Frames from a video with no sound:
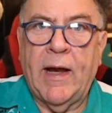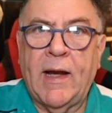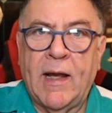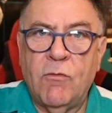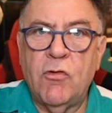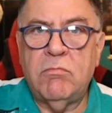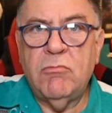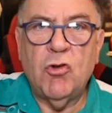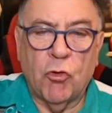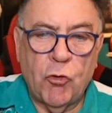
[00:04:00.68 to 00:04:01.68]
gives
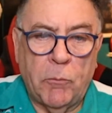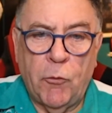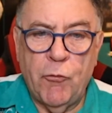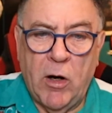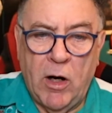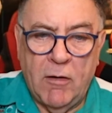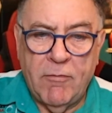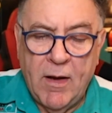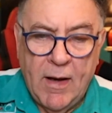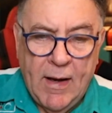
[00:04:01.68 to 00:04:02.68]
just up the drive.
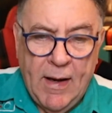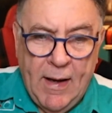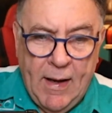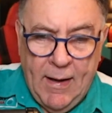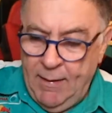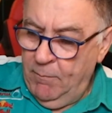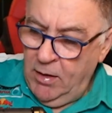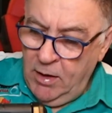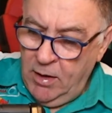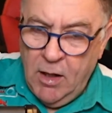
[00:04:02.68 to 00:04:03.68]

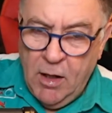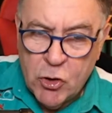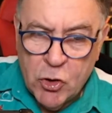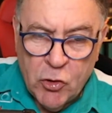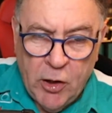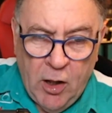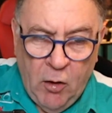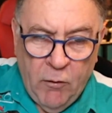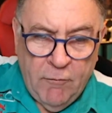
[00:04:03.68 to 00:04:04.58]
As you turn it on,